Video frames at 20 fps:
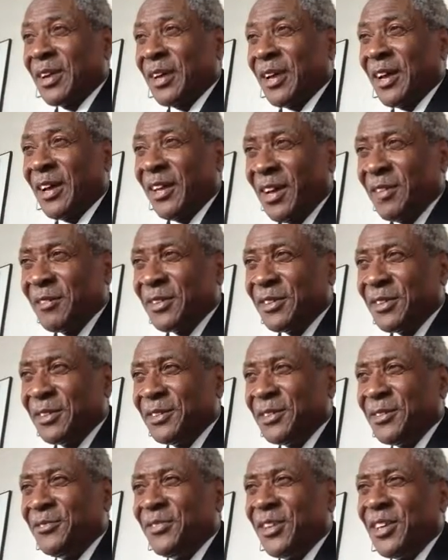However,
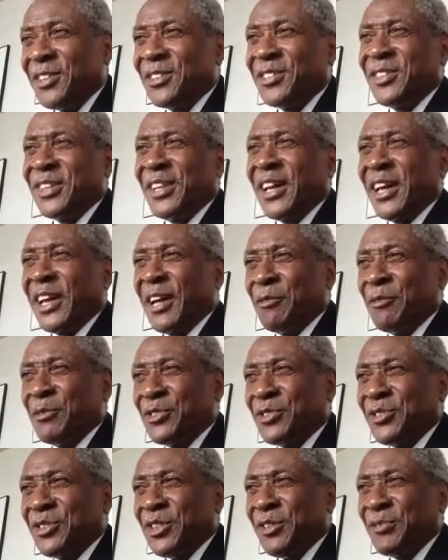the vision that I have
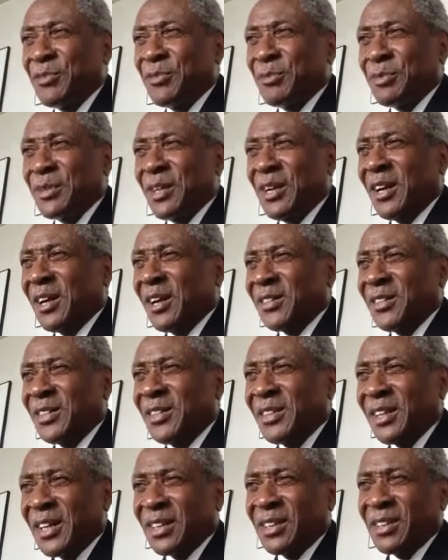received from God
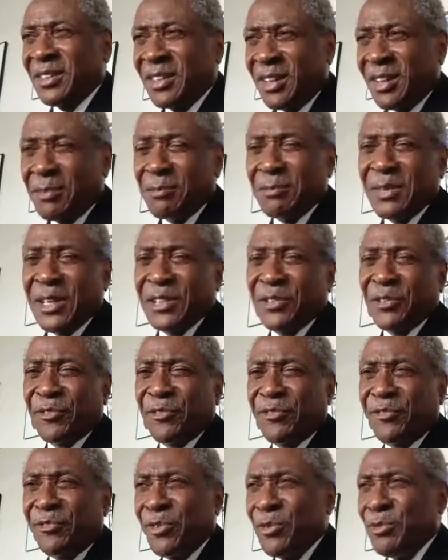did not come as a
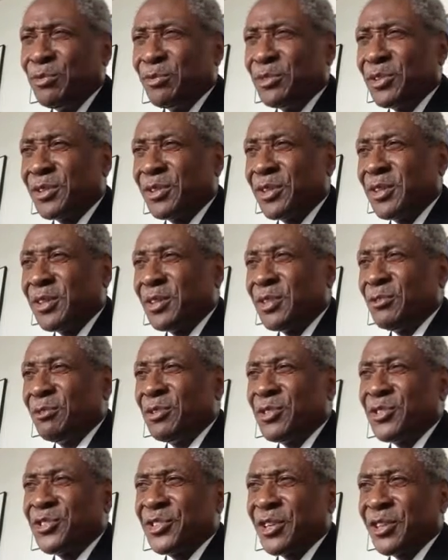fruit
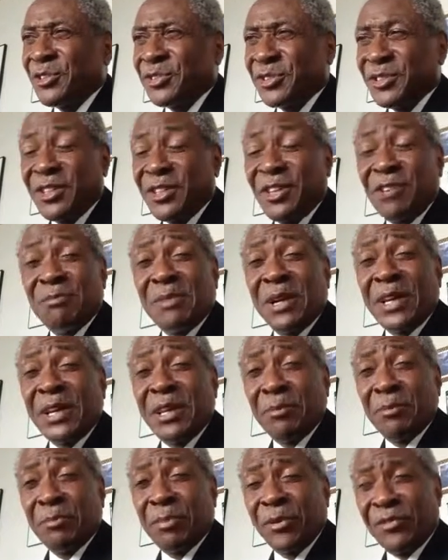resultant of my
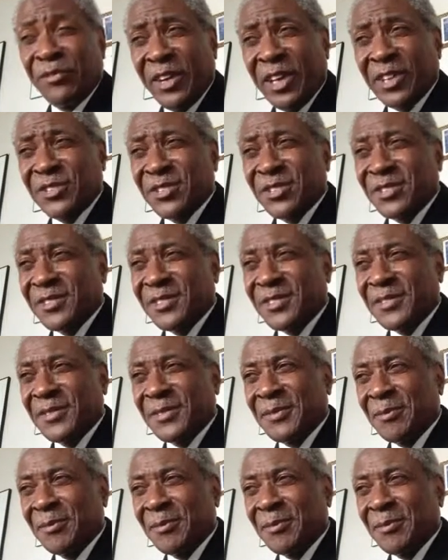imperfections.